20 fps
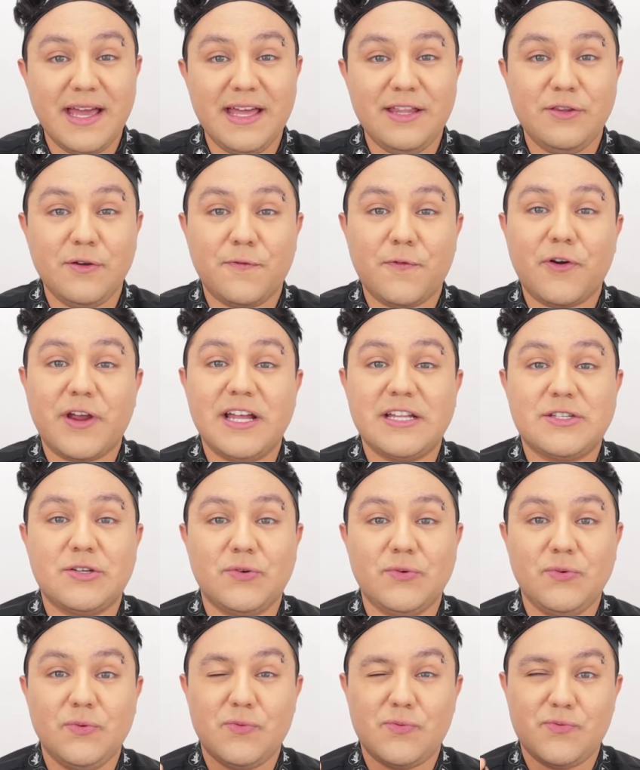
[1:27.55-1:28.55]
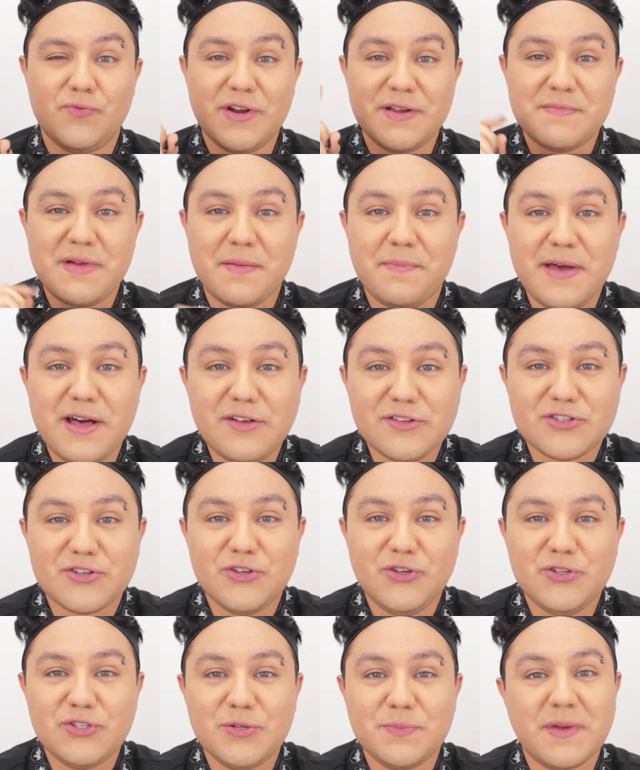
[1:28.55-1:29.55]
and don't forget to ring my bell so
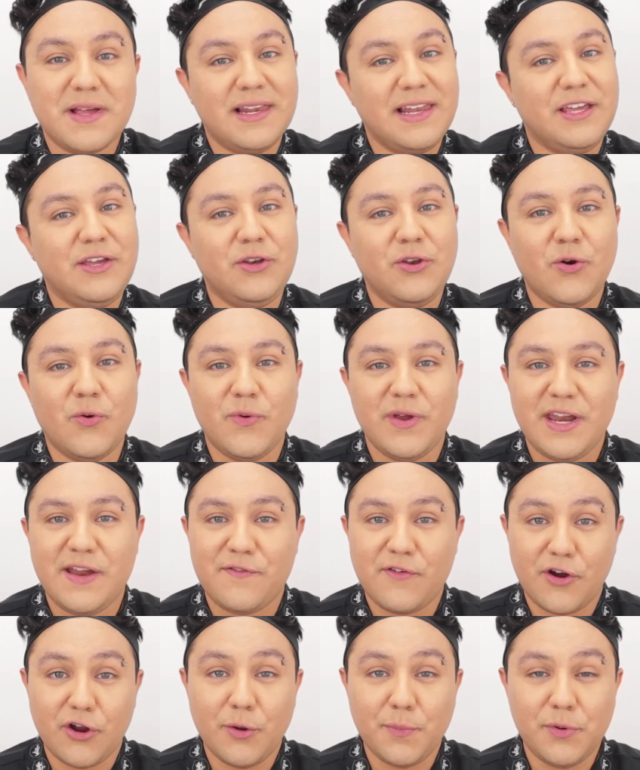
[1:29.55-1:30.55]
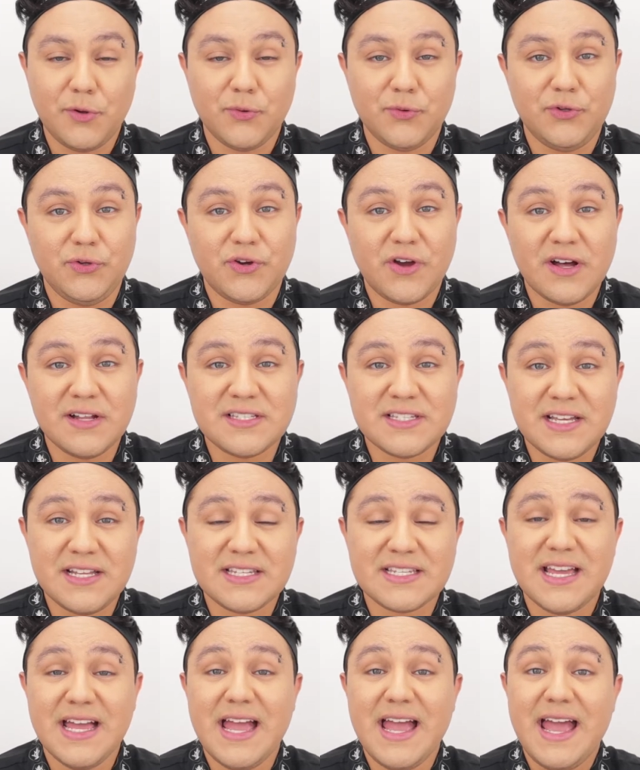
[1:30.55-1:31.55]
YouTube can let you know whenever I upload new
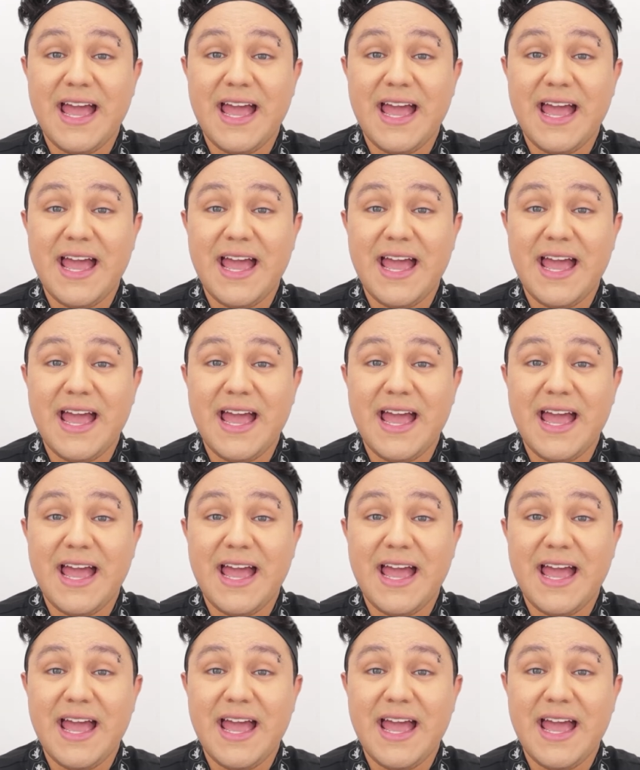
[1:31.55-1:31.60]
content.